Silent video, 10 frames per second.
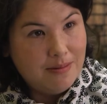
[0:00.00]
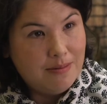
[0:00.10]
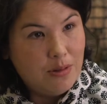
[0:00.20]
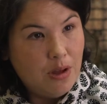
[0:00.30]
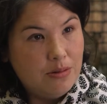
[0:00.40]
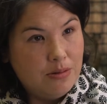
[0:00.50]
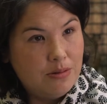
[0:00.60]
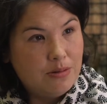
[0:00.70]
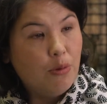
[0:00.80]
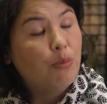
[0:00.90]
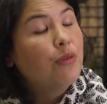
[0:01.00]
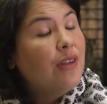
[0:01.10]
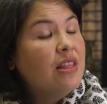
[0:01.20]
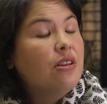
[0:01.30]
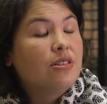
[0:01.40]
those or
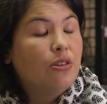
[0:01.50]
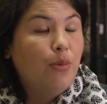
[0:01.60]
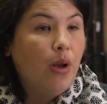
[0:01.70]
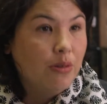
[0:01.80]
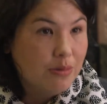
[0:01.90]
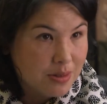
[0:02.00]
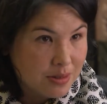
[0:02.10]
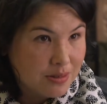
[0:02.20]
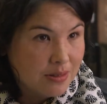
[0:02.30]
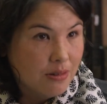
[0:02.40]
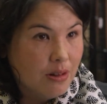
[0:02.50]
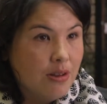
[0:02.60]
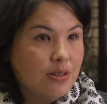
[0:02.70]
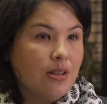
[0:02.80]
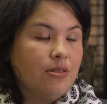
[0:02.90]
prevent those loopholes or
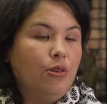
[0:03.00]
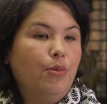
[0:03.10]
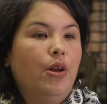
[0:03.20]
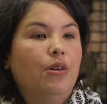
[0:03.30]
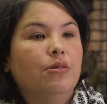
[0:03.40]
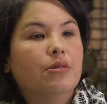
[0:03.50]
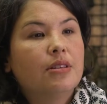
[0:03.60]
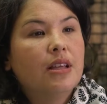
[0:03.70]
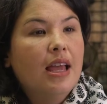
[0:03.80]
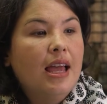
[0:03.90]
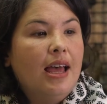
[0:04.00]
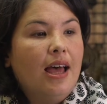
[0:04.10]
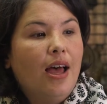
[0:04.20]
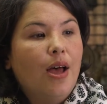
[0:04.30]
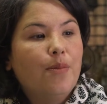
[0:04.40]
close those loopholes.
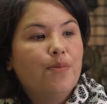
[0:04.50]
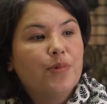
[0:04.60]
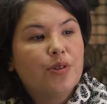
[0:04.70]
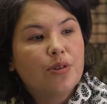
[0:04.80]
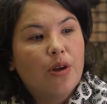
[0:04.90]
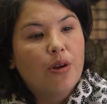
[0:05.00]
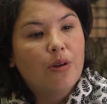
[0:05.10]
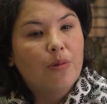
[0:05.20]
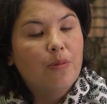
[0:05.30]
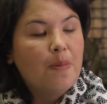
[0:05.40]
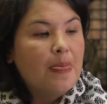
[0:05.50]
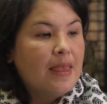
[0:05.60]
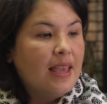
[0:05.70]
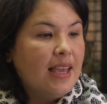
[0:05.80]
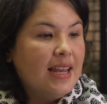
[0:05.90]
So
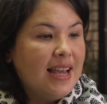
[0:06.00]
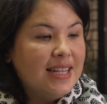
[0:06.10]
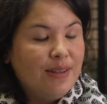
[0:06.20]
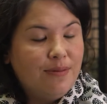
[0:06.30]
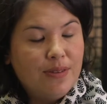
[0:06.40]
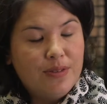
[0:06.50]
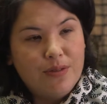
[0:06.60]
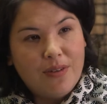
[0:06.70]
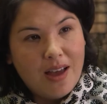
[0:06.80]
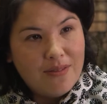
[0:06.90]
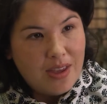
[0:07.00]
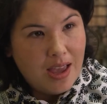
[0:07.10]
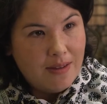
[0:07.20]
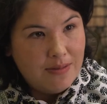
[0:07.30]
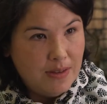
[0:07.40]
in 1855 you
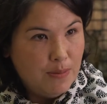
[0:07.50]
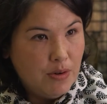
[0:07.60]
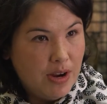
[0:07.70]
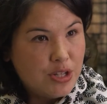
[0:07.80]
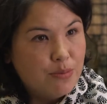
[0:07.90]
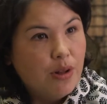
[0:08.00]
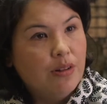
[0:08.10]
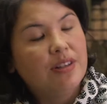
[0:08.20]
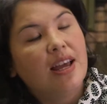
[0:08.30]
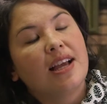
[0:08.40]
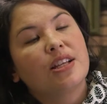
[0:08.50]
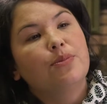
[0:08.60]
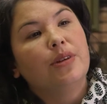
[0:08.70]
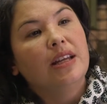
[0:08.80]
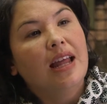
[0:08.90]
have the immigration poll tax, but in